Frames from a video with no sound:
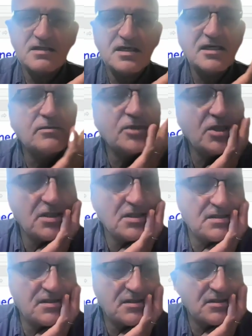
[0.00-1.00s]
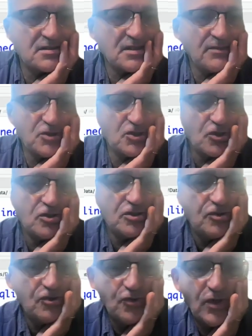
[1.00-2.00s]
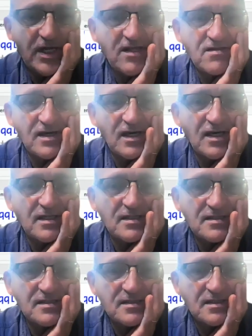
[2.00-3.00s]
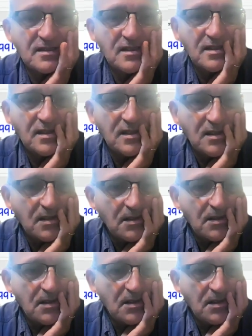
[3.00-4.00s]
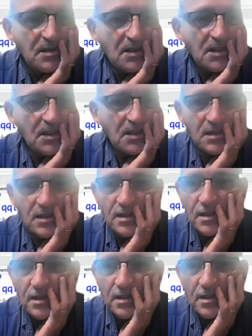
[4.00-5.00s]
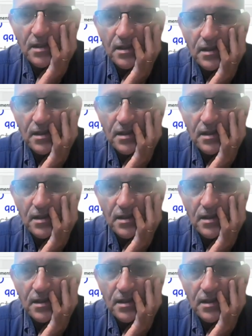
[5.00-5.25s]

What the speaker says: line because I'm not going to do anything else. Uh,